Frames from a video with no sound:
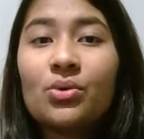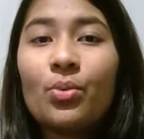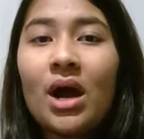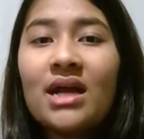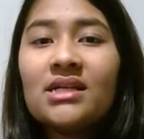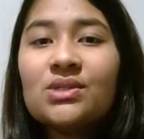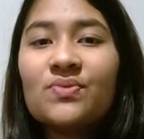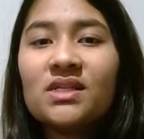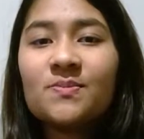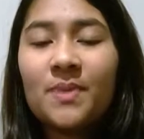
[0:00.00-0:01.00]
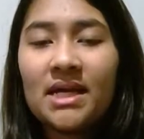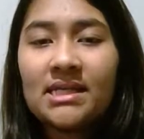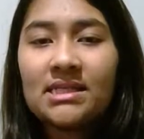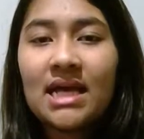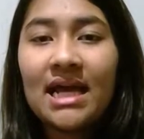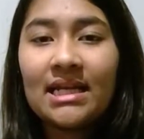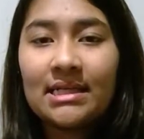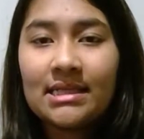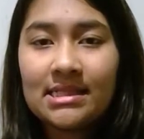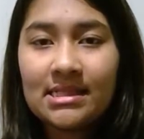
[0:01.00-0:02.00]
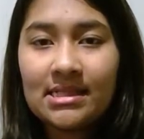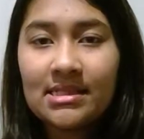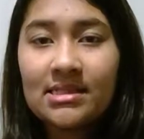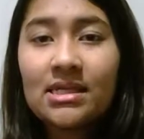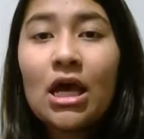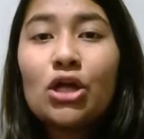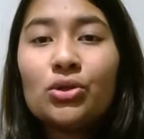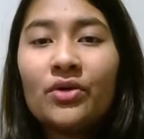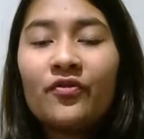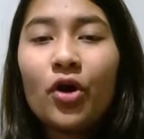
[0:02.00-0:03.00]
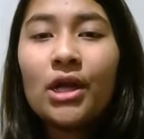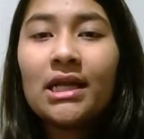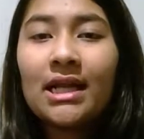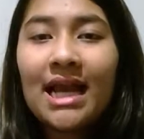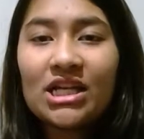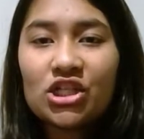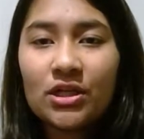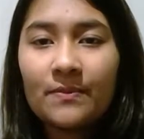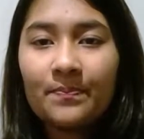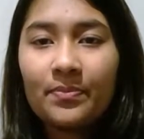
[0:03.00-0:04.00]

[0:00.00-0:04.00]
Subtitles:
the wires were spaced at a distance to avoid clashing.